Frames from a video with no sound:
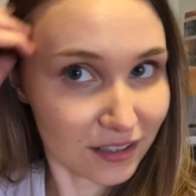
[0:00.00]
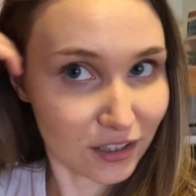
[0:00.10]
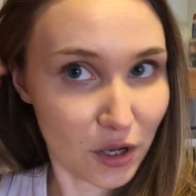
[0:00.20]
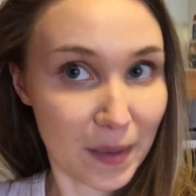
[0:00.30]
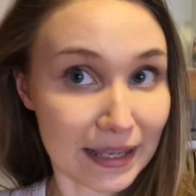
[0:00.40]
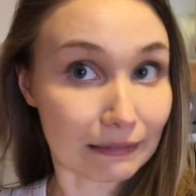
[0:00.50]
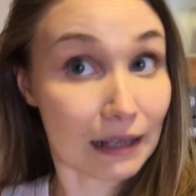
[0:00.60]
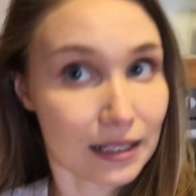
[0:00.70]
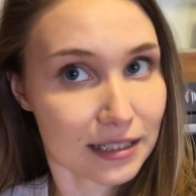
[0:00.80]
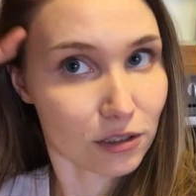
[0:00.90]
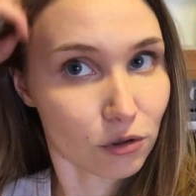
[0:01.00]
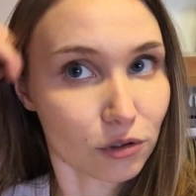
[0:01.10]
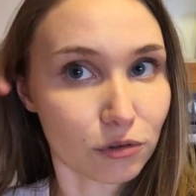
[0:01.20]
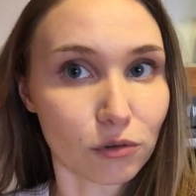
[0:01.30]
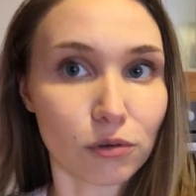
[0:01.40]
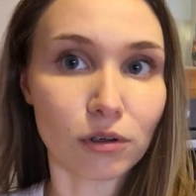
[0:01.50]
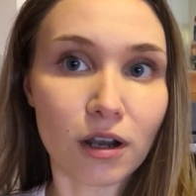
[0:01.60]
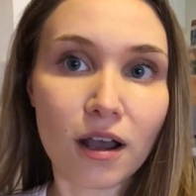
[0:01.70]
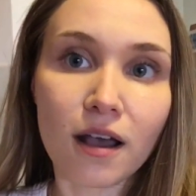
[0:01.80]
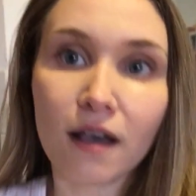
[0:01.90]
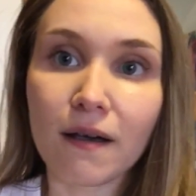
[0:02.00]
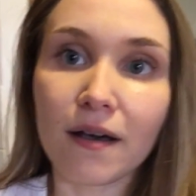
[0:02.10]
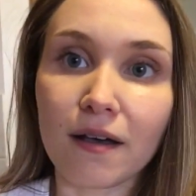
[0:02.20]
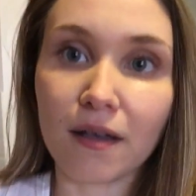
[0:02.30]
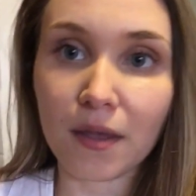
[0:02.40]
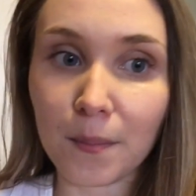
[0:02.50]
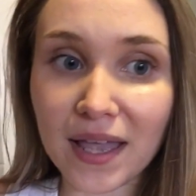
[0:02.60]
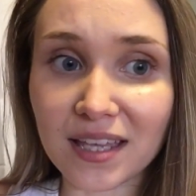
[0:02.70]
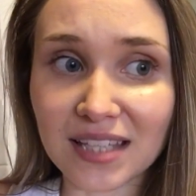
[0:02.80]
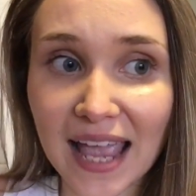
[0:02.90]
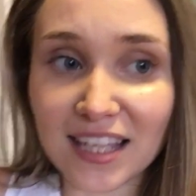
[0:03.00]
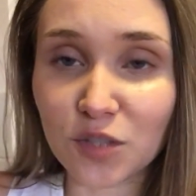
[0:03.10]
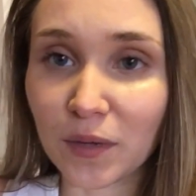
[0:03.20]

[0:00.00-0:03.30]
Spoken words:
you know, make it last longer or make it taste